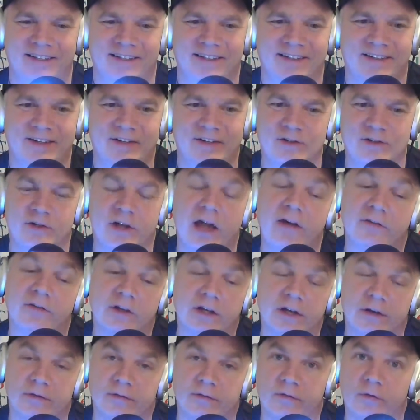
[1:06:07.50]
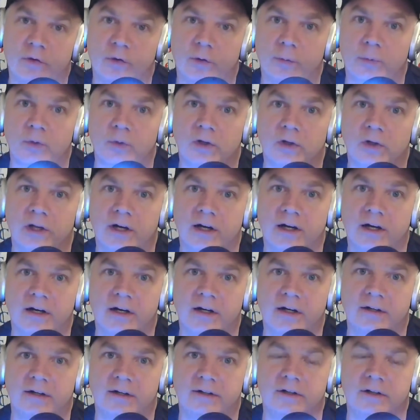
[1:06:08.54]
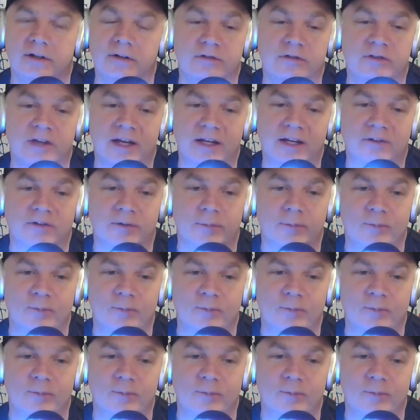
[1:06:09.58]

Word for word: because you have to give verbal consent